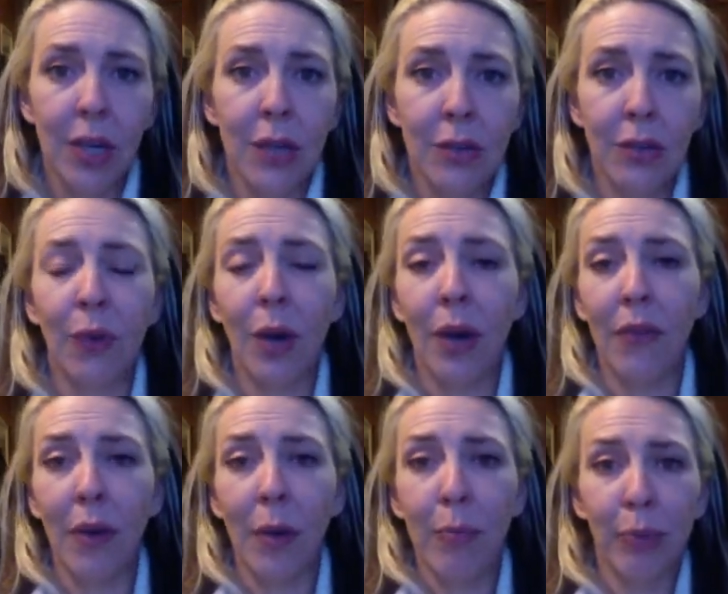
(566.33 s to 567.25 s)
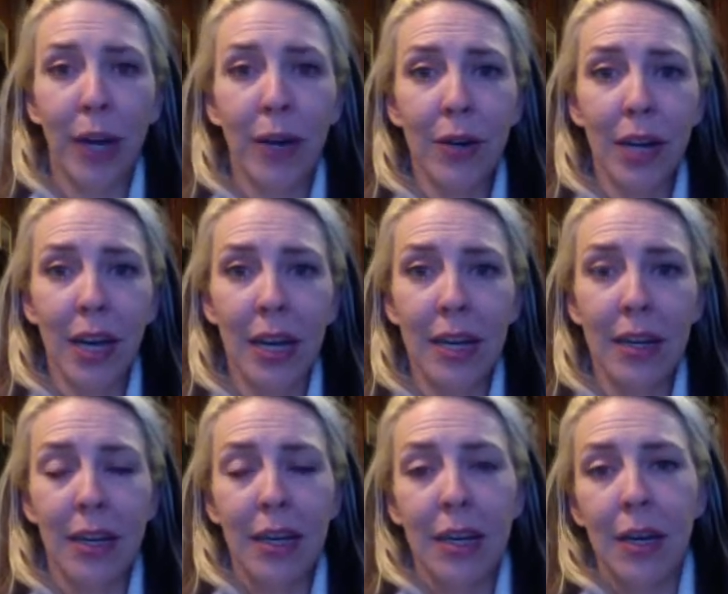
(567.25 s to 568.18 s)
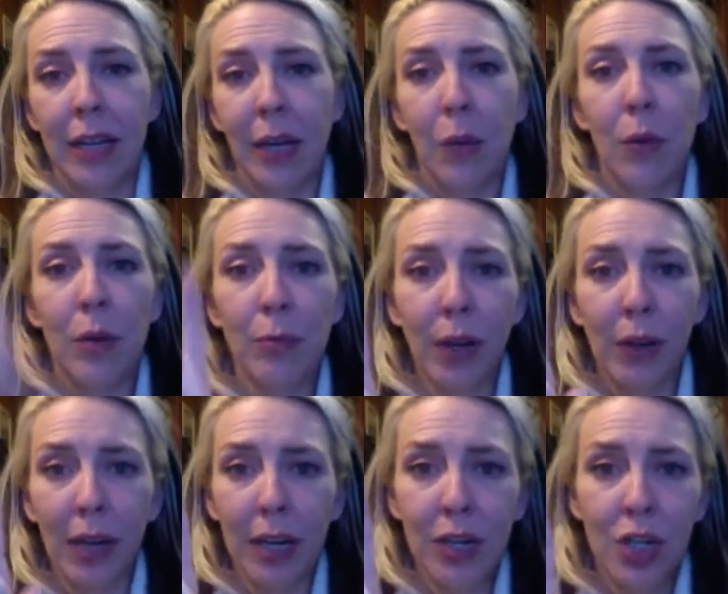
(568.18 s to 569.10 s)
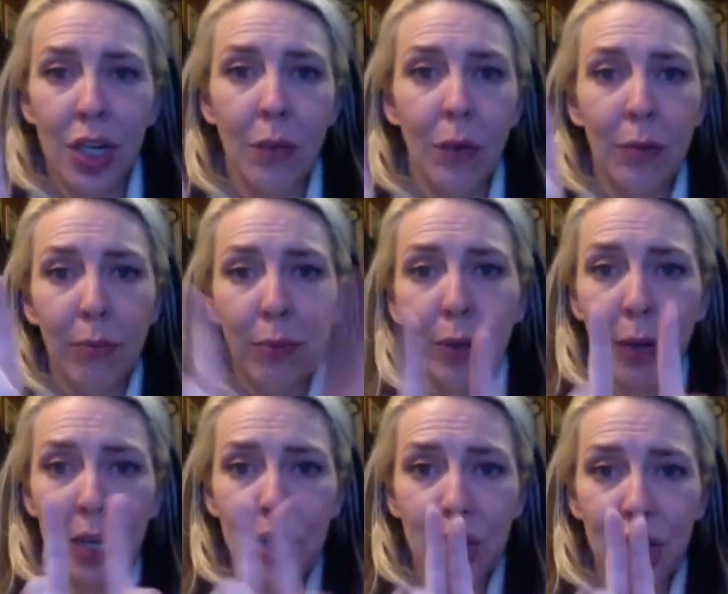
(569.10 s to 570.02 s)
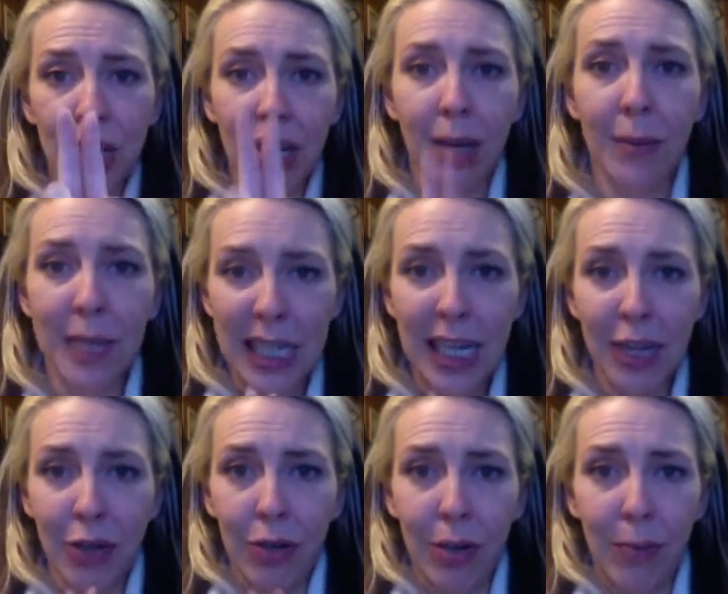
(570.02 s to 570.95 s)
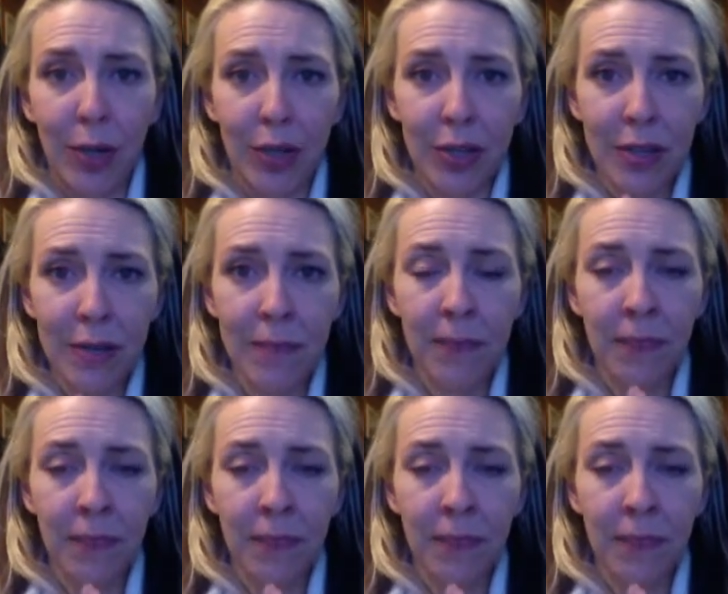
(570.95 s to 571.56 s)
So if you have a brown-eyed, like one brown-eyed gene and one blue-eyed gene coming together in a person,